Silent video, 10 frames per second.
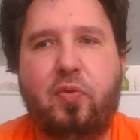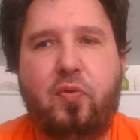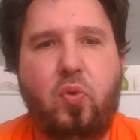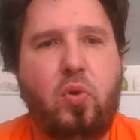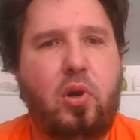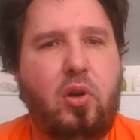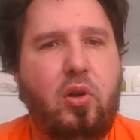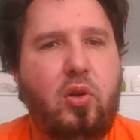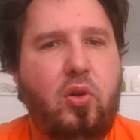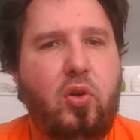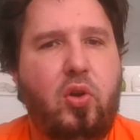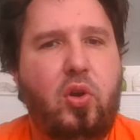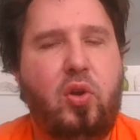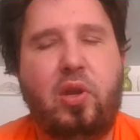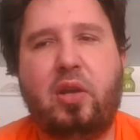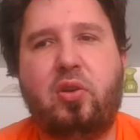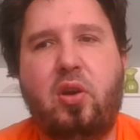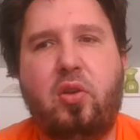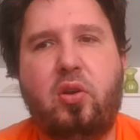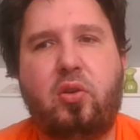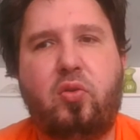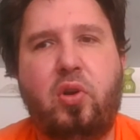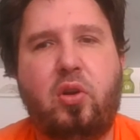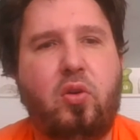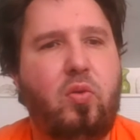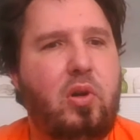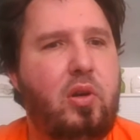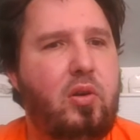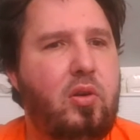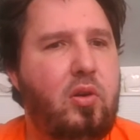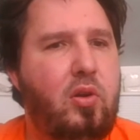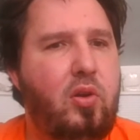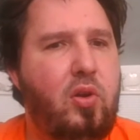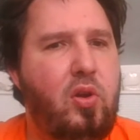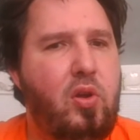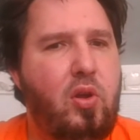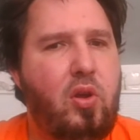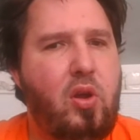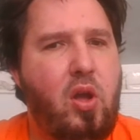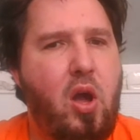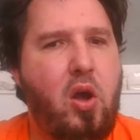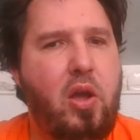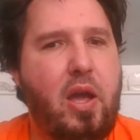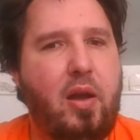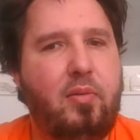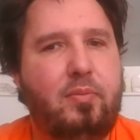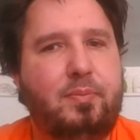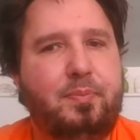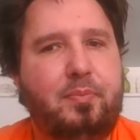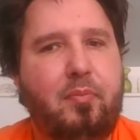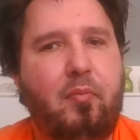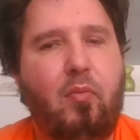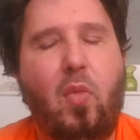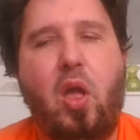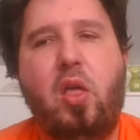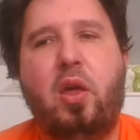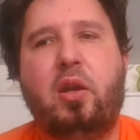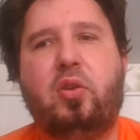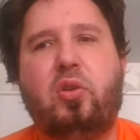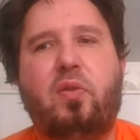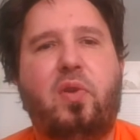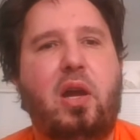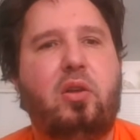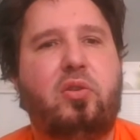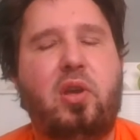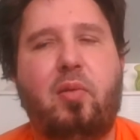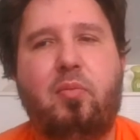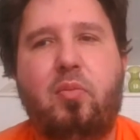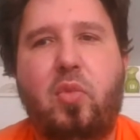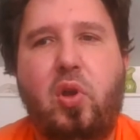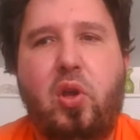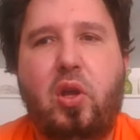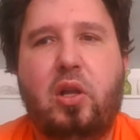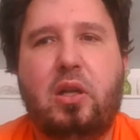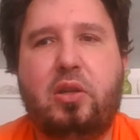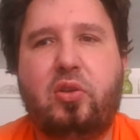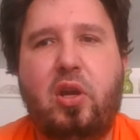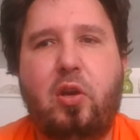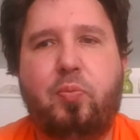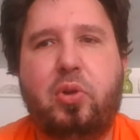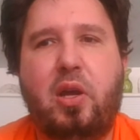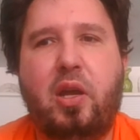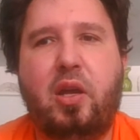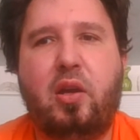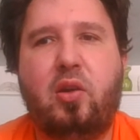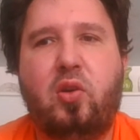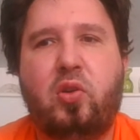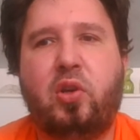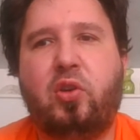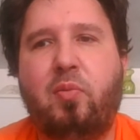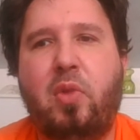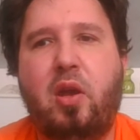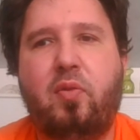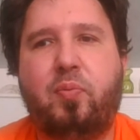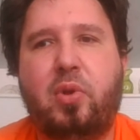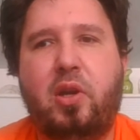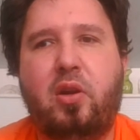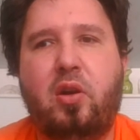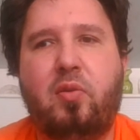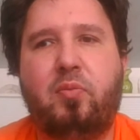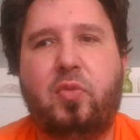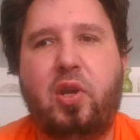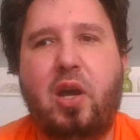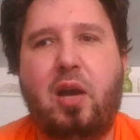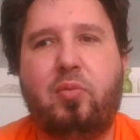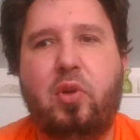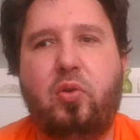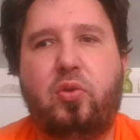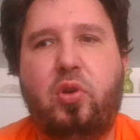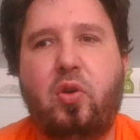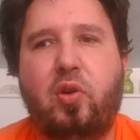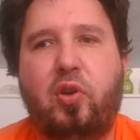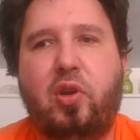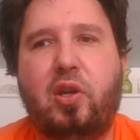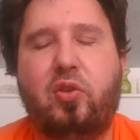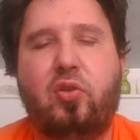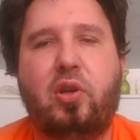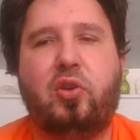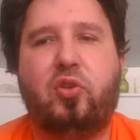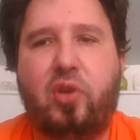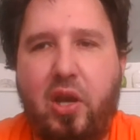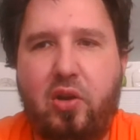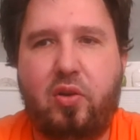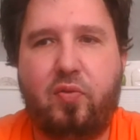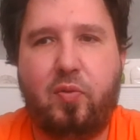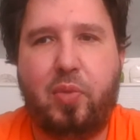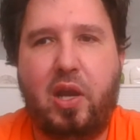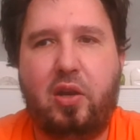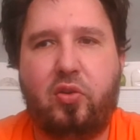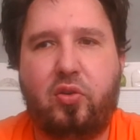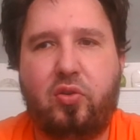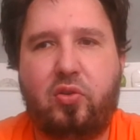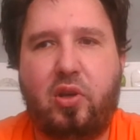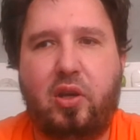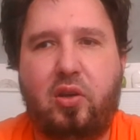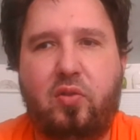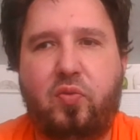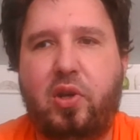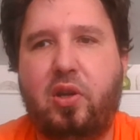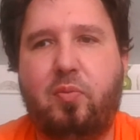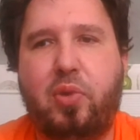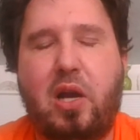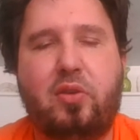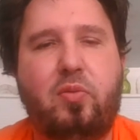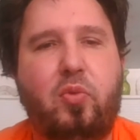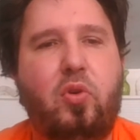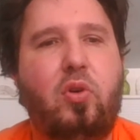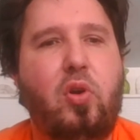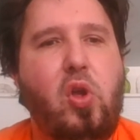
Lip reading: before. That's another critical one. Oh yeah, and this is the final tip. Let's say you're playing, like some may have played Diablo 2, and you get like scared of the baddies. It's like freaking impossible.